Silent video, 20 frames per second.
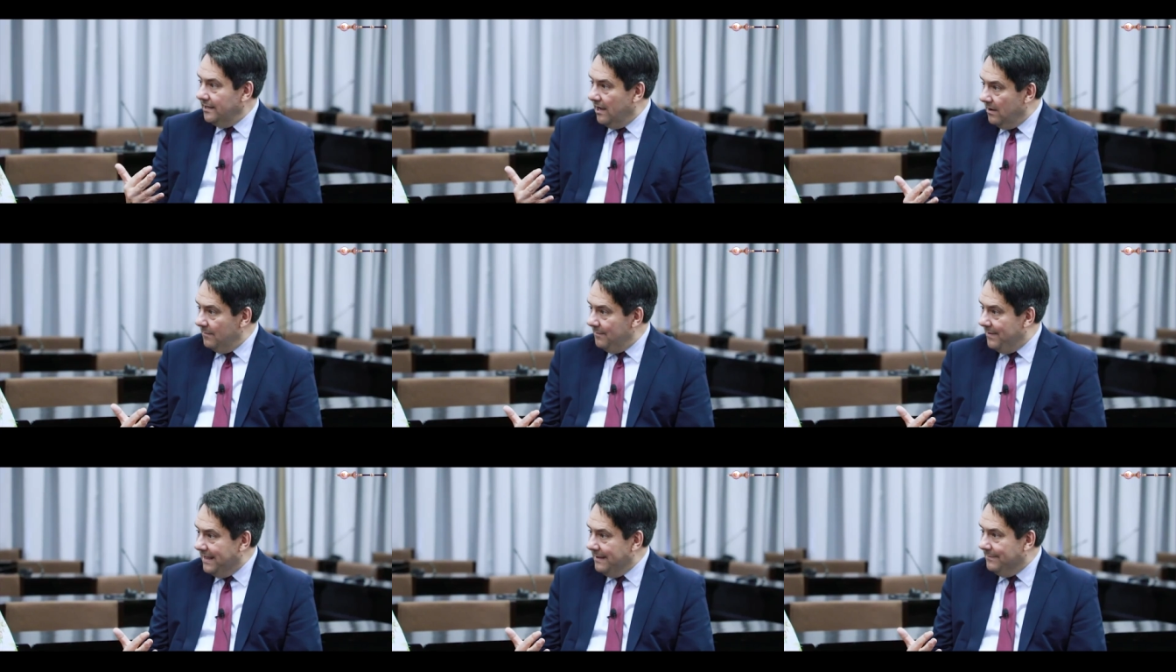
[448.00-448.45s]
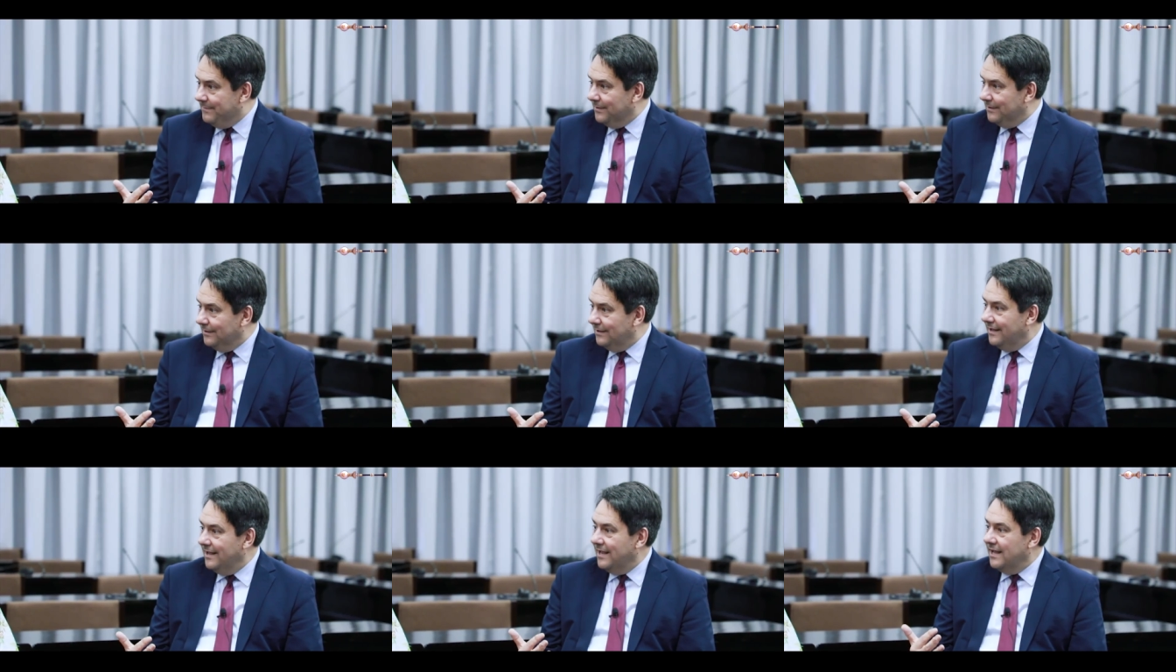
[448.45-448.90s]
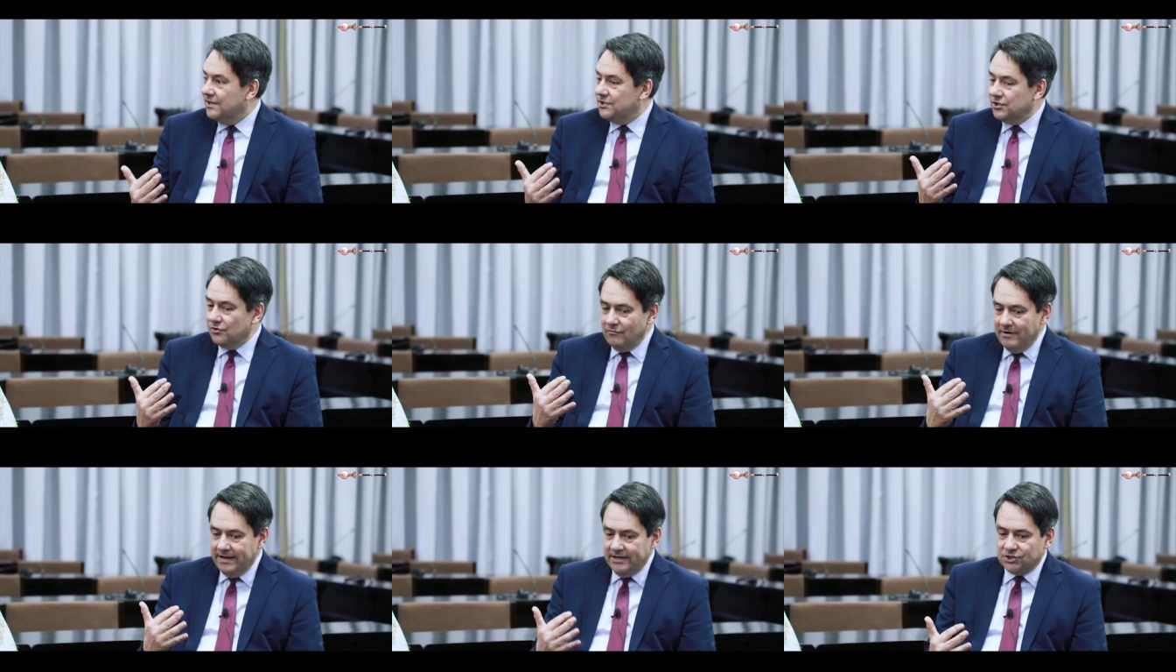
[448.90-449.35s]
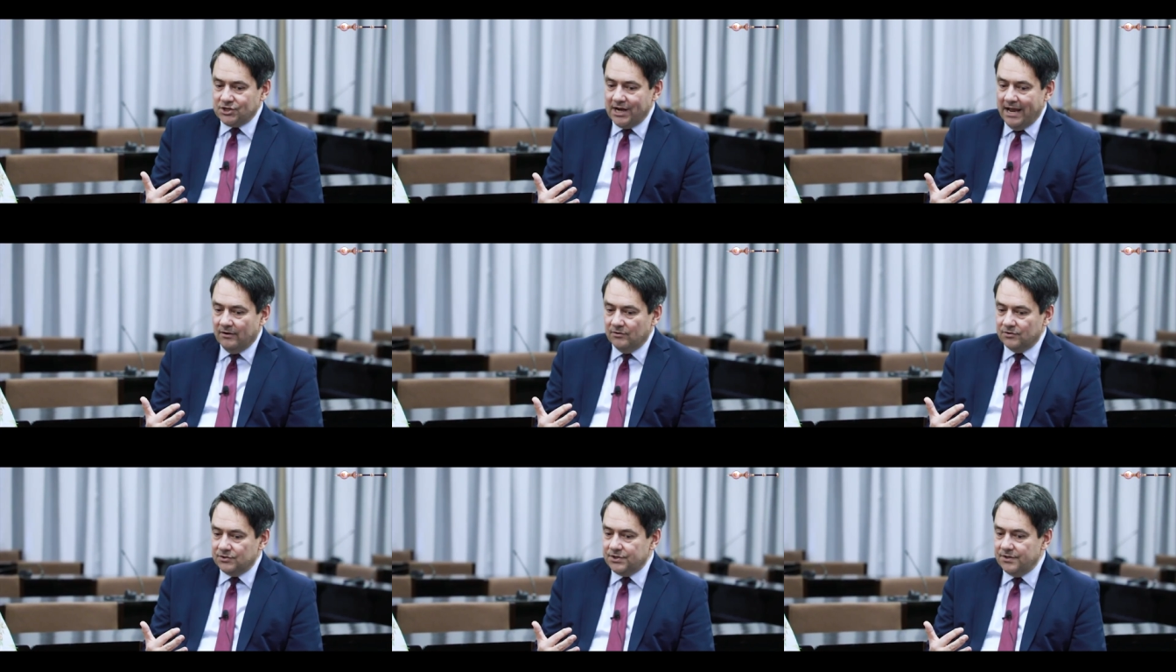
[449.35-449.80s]
young people, to reach
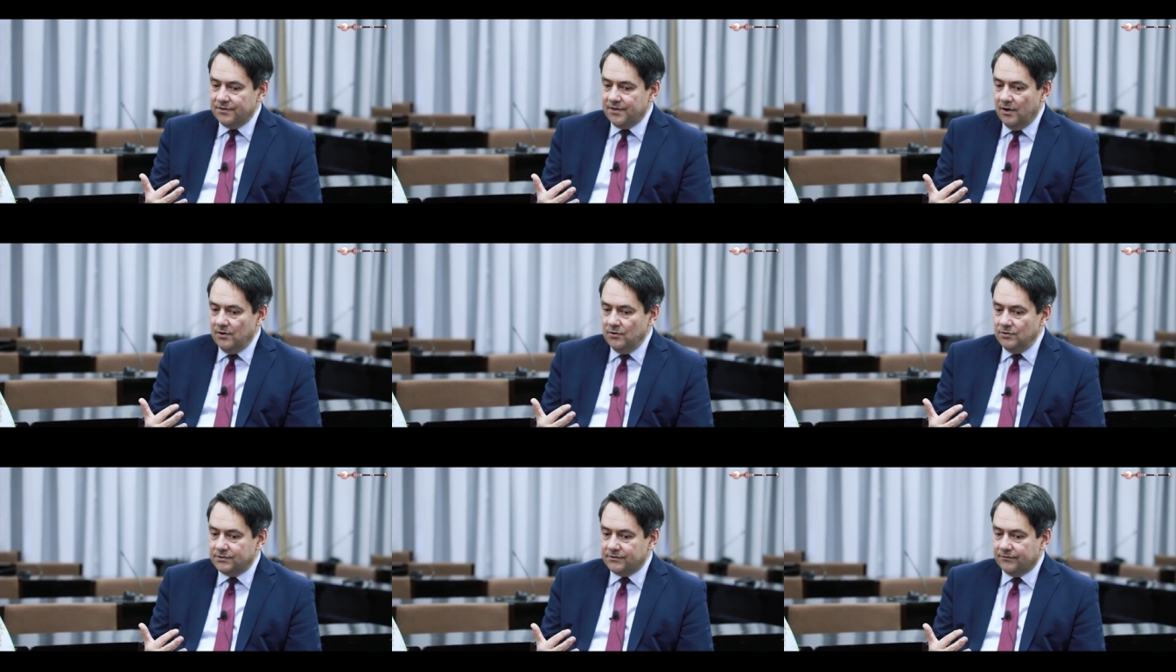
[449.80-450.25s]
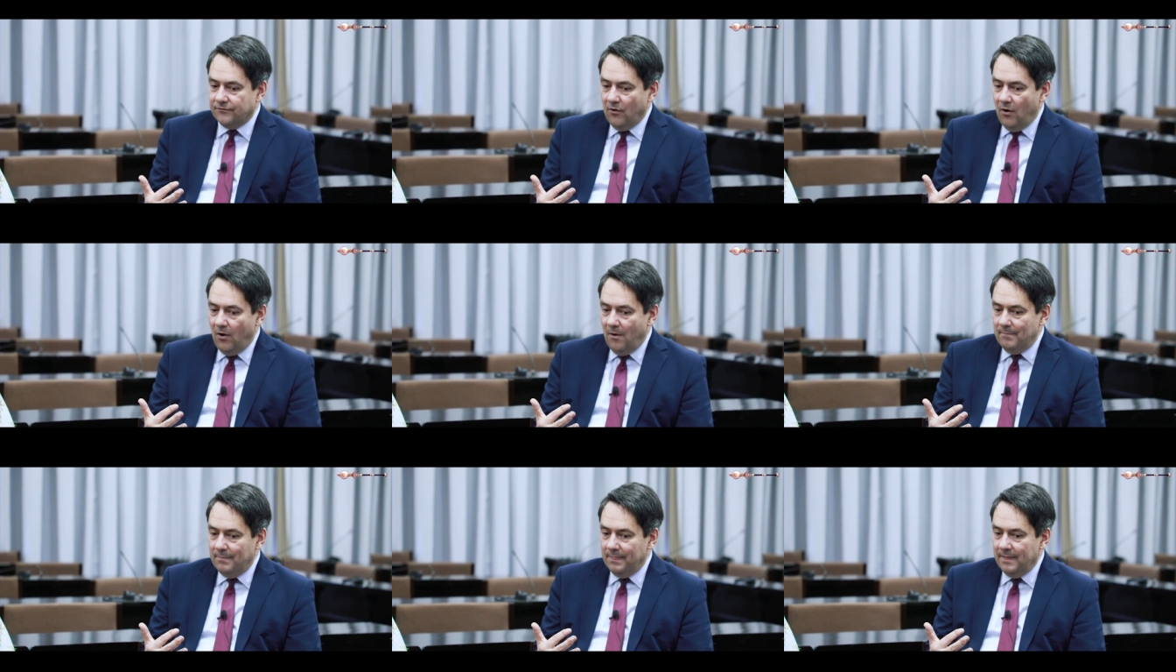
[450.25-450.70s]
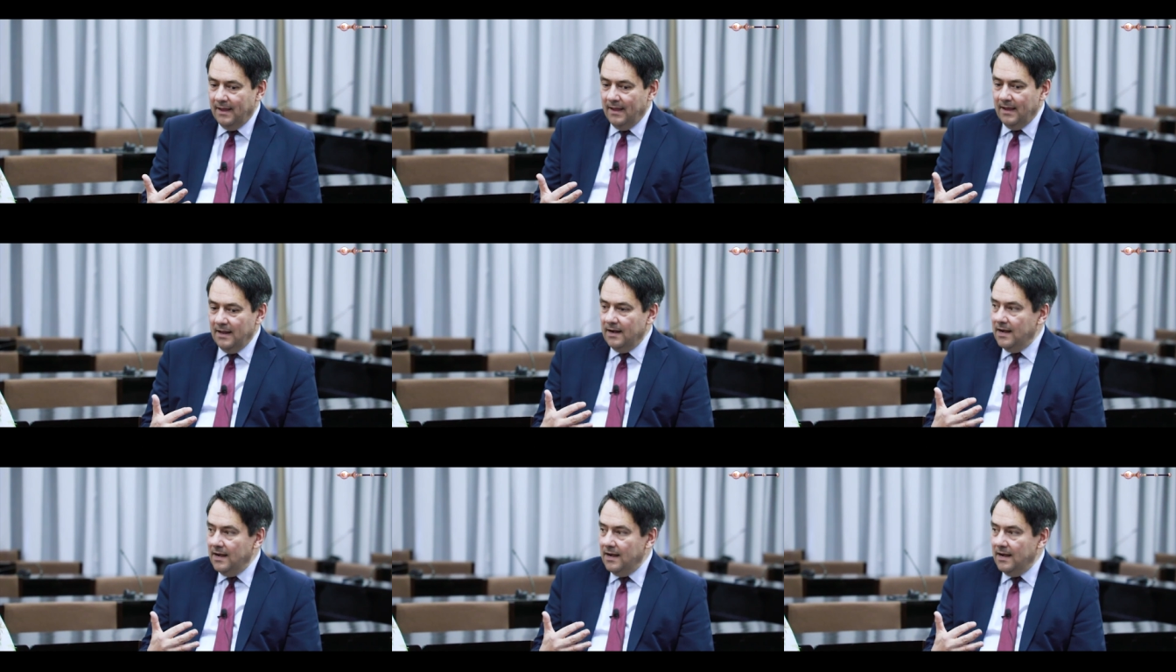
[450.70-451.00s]
out to those from